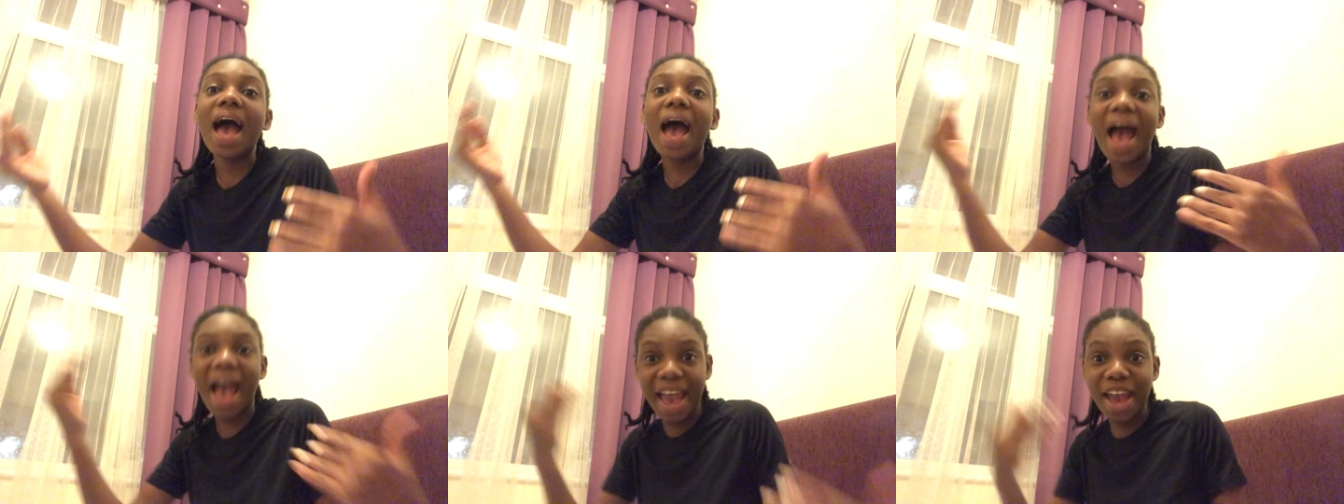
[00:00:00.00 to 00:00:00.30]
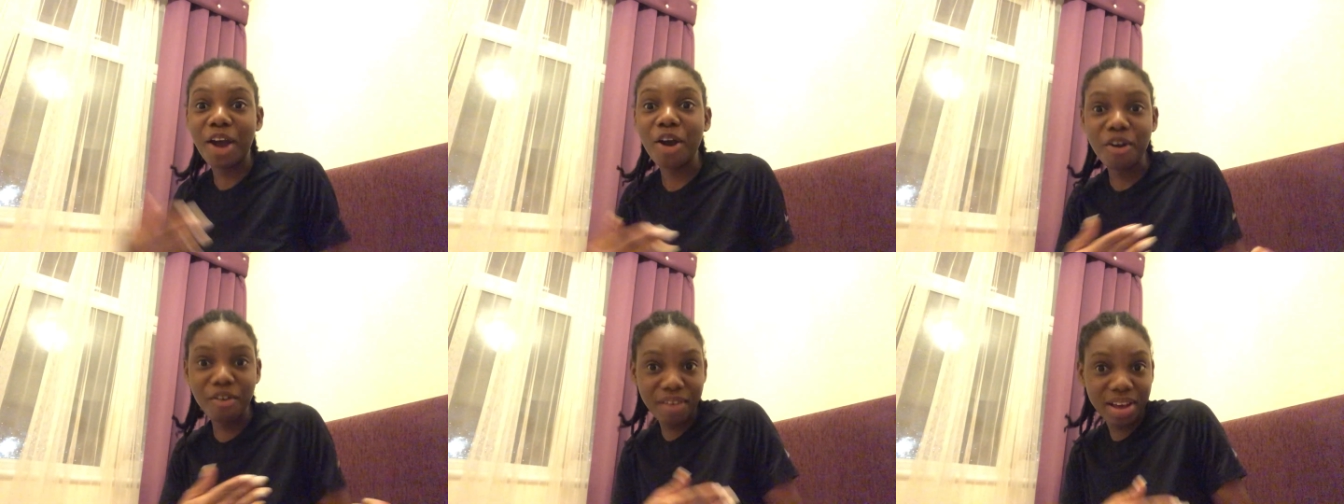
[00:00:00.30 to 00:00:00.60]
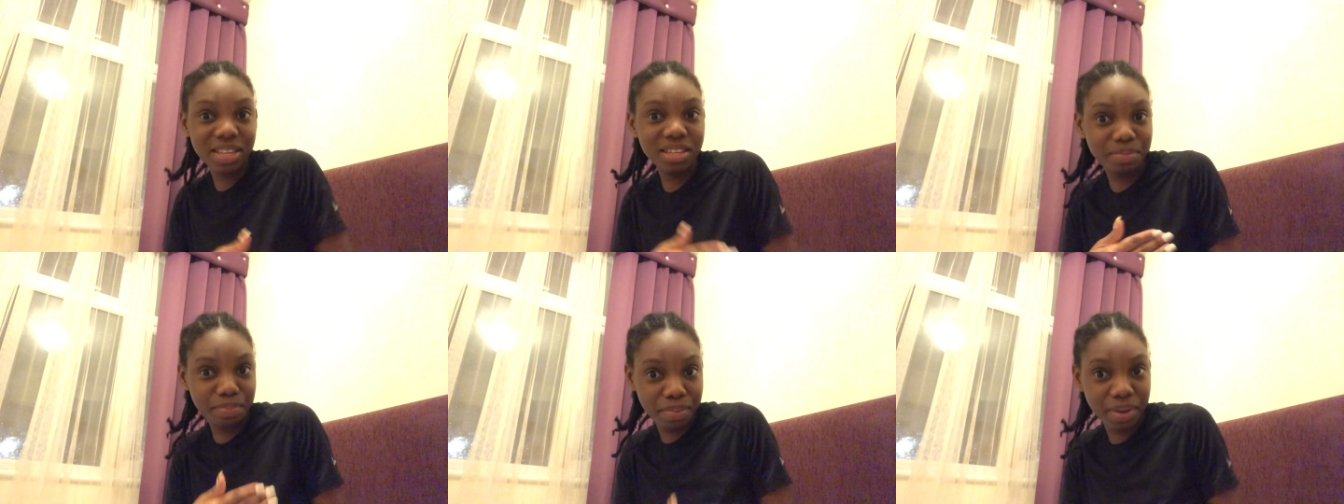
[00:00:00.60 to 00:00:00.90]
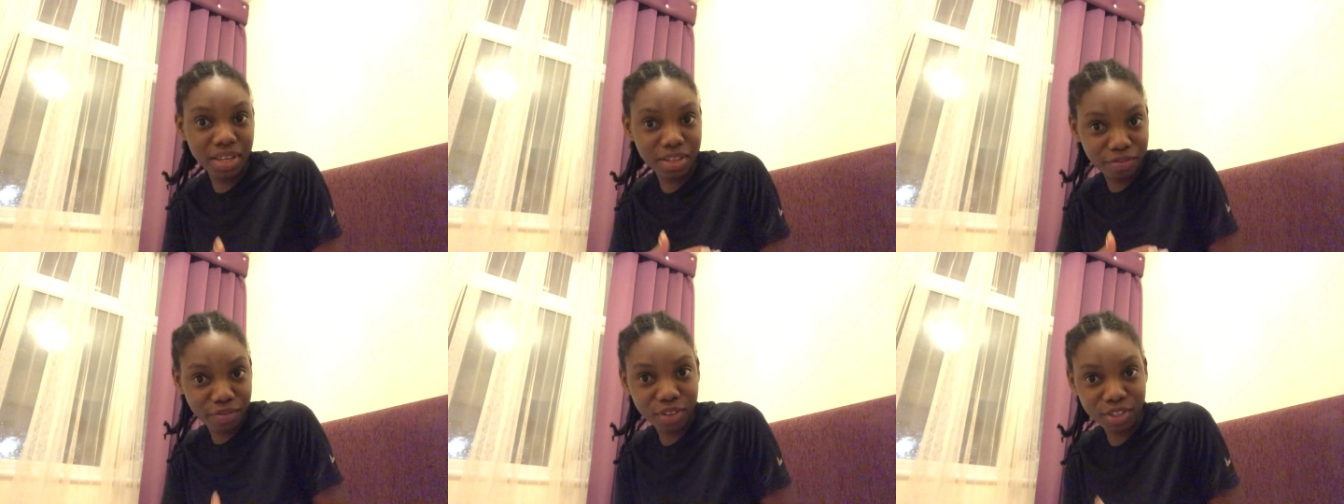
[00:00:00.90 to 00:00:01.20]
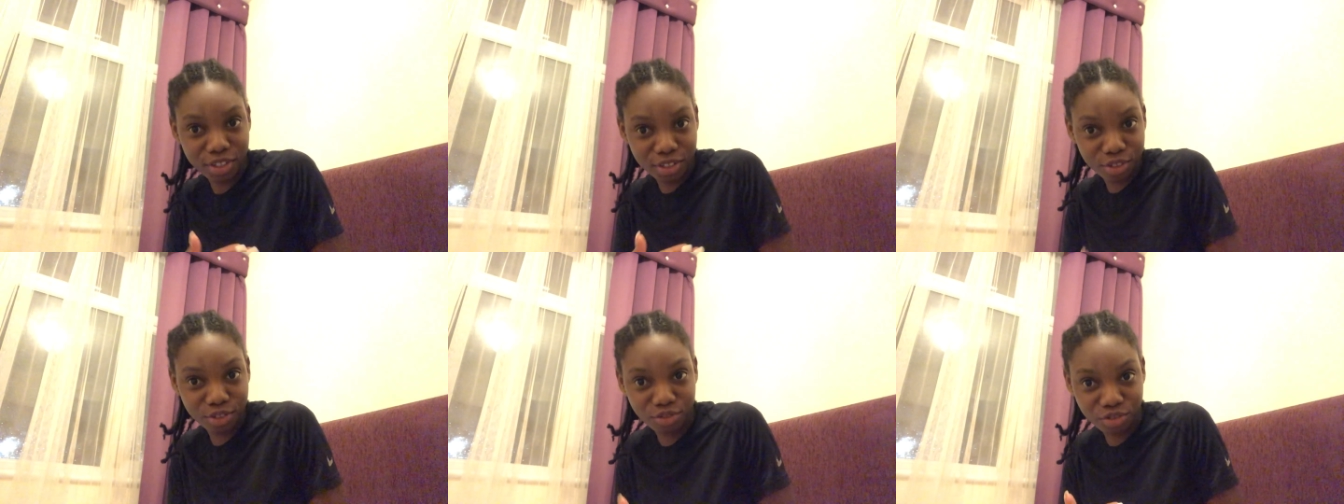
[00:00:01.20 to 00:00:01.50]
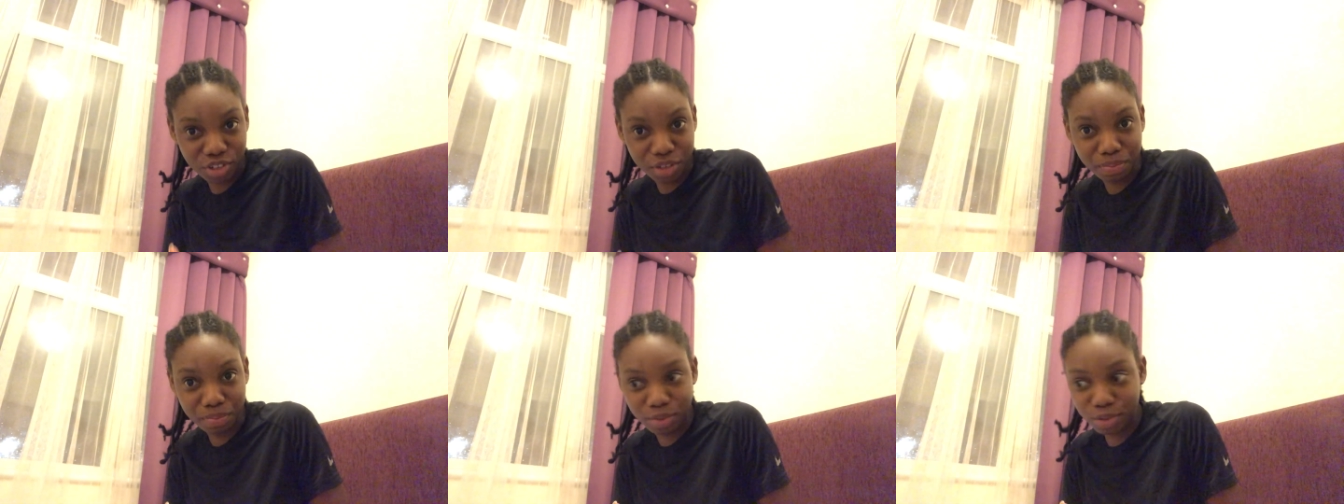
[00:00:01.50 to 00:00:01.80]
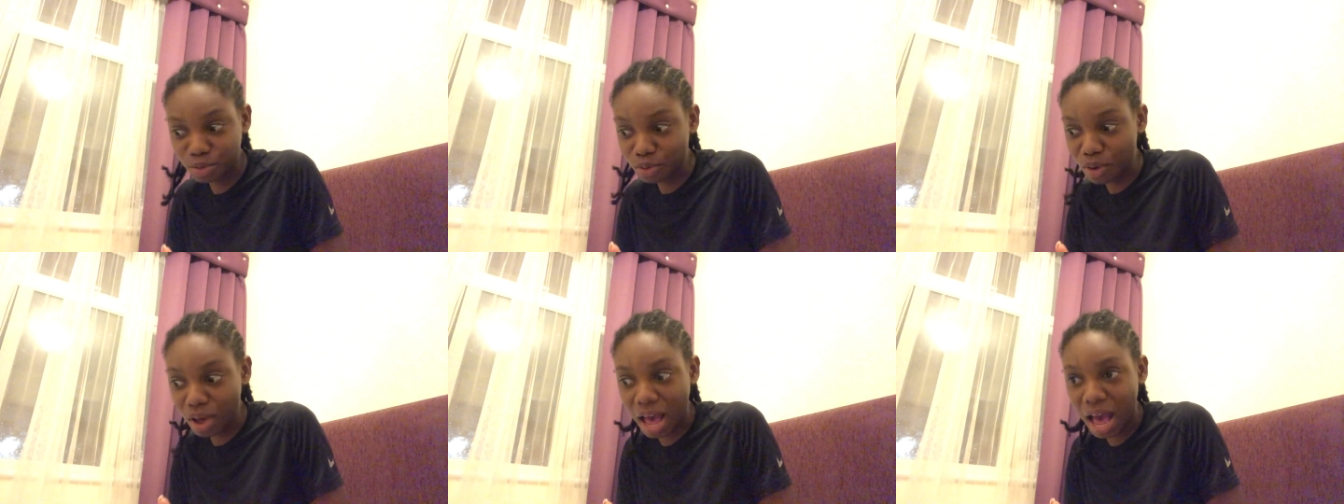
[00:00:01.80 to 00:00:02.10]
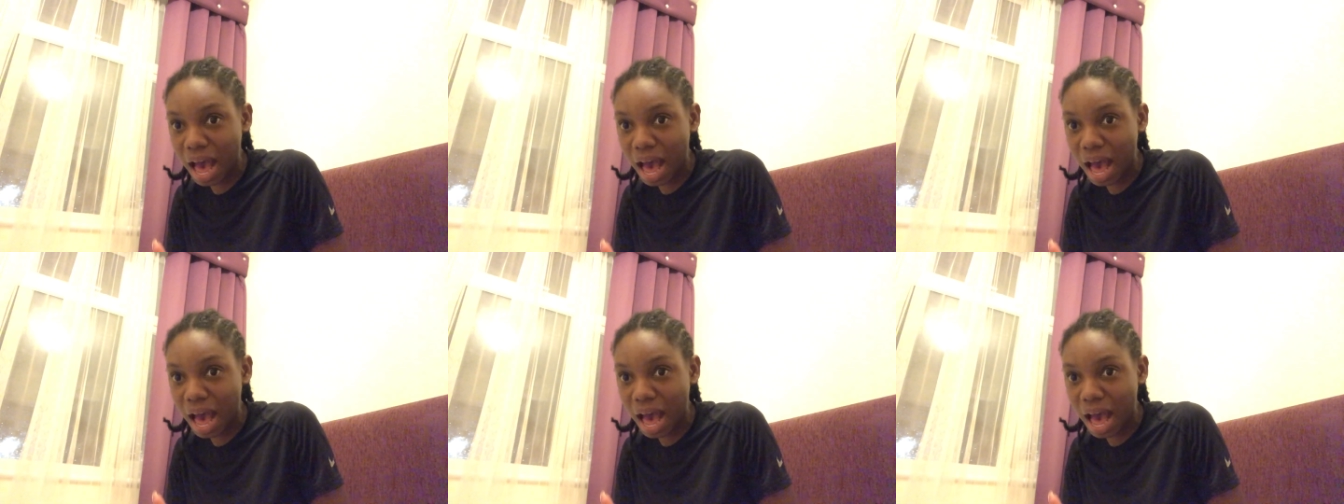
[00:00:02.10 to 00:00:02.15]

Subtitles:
I already paid for this trip, so